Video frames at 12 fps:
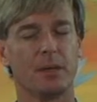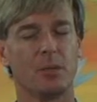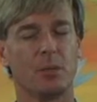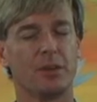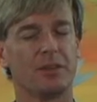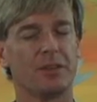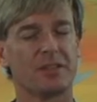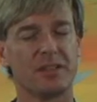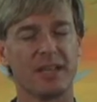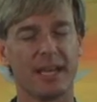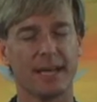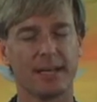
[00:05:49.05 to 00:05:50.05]
one
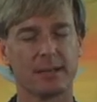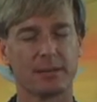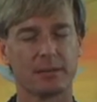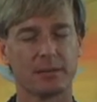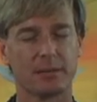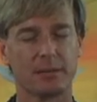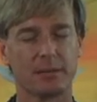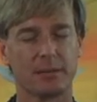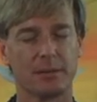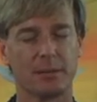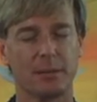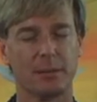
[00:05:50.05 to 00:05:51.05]
doesn't get,
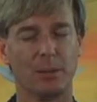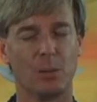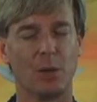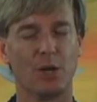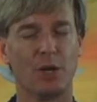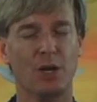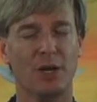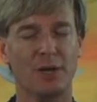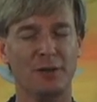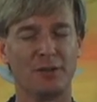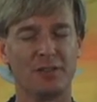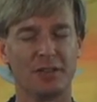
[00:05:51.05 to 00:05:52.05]
one
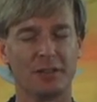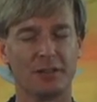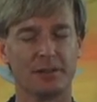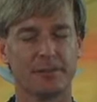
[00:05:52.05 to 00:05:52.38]
earns it.